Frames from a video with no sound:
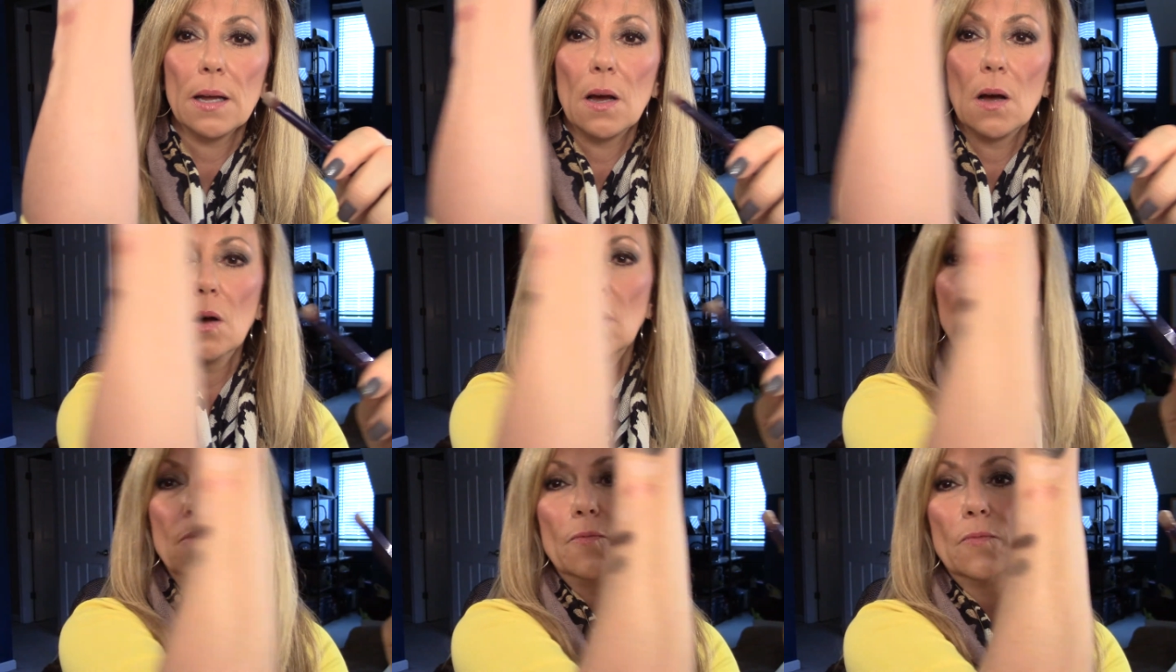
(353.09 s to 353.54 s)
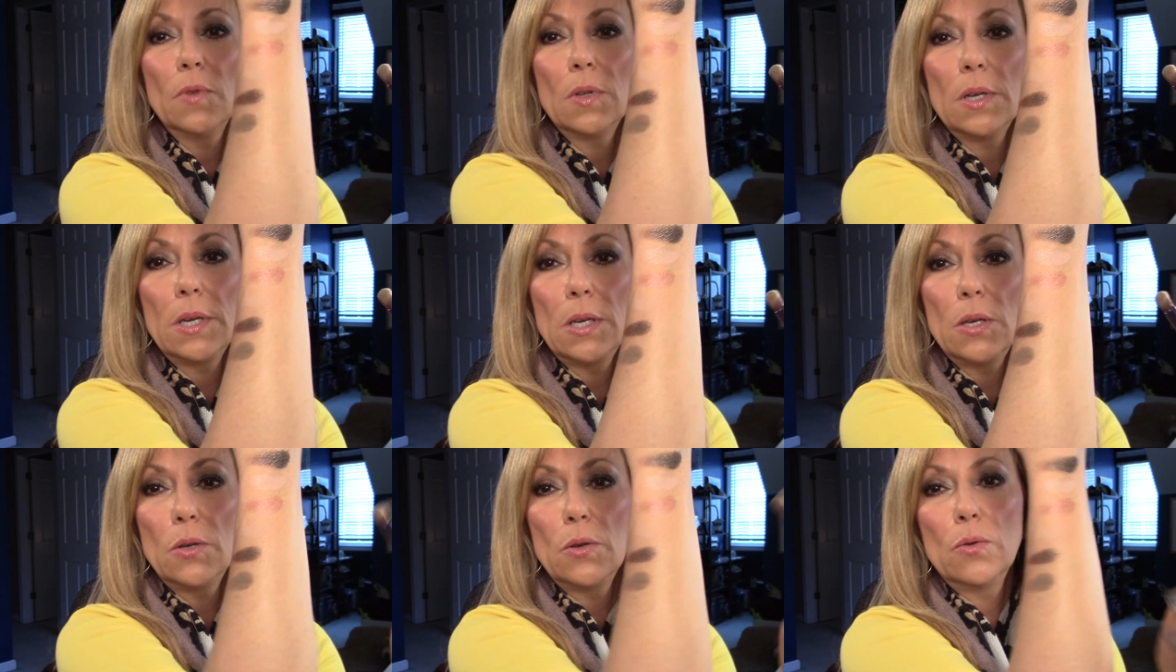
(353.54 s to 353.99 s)

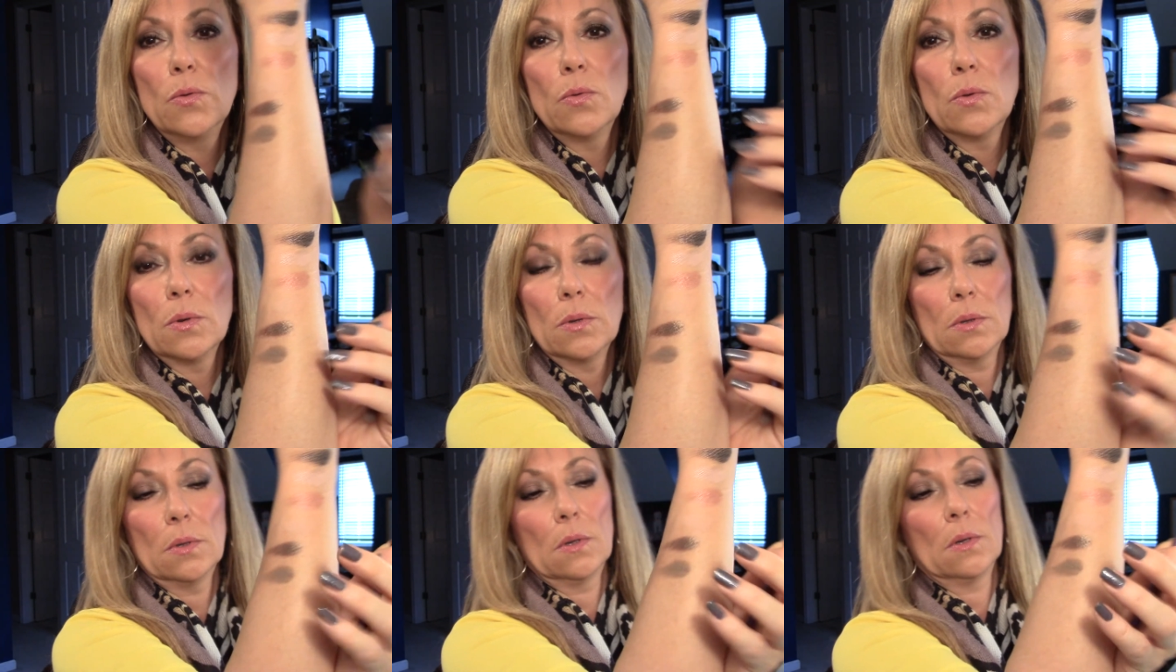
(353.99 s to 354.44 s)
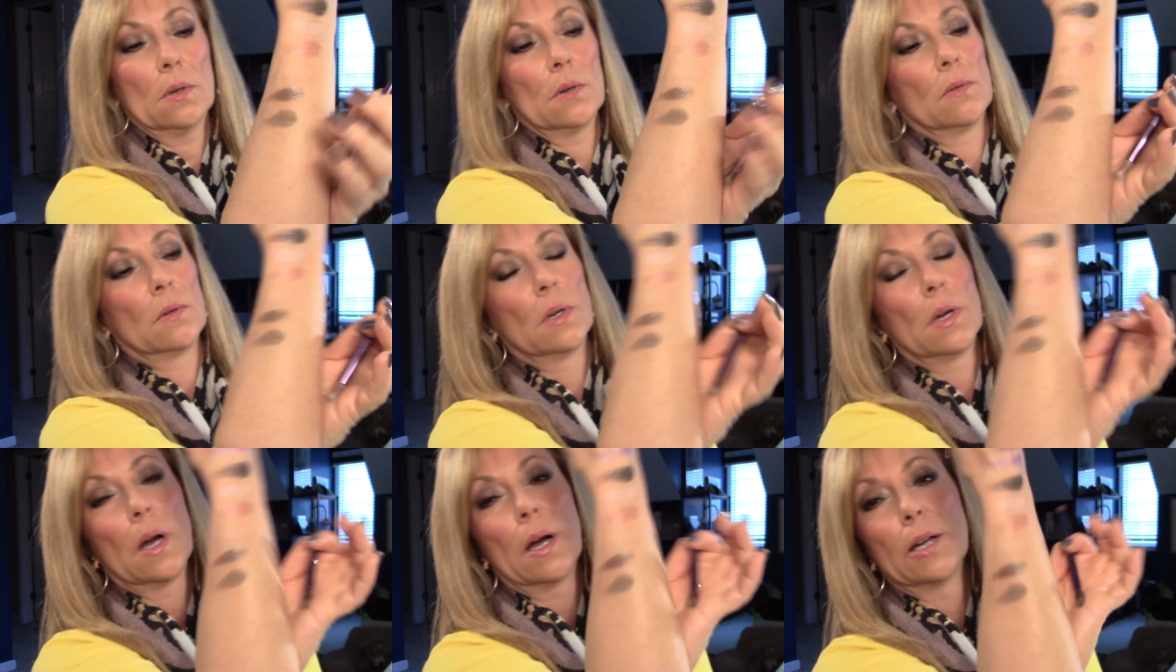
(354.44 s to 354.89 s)
Hopefully you,
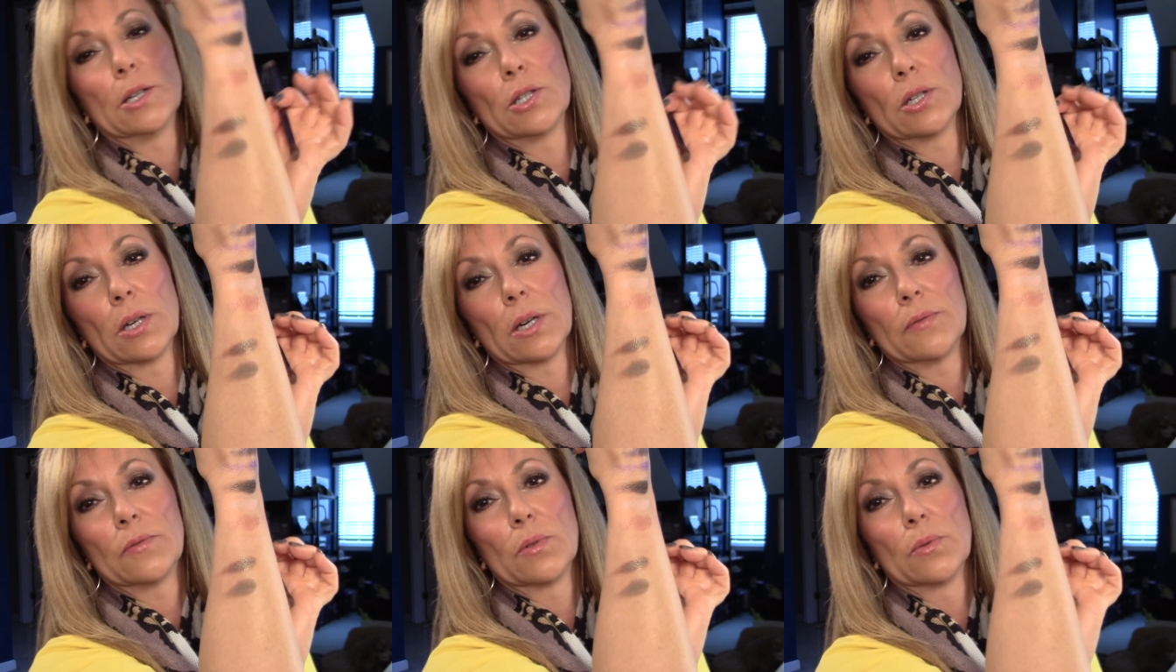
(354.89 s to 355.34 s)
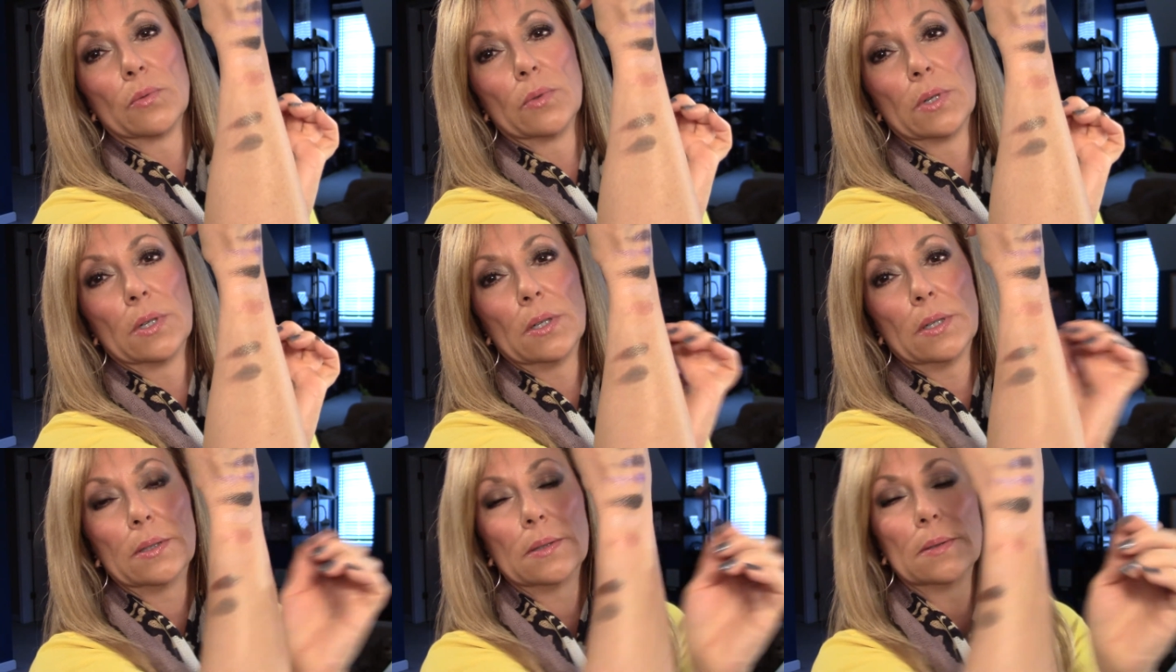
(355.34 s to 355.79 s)
oh gosh, I'm gonna have to really,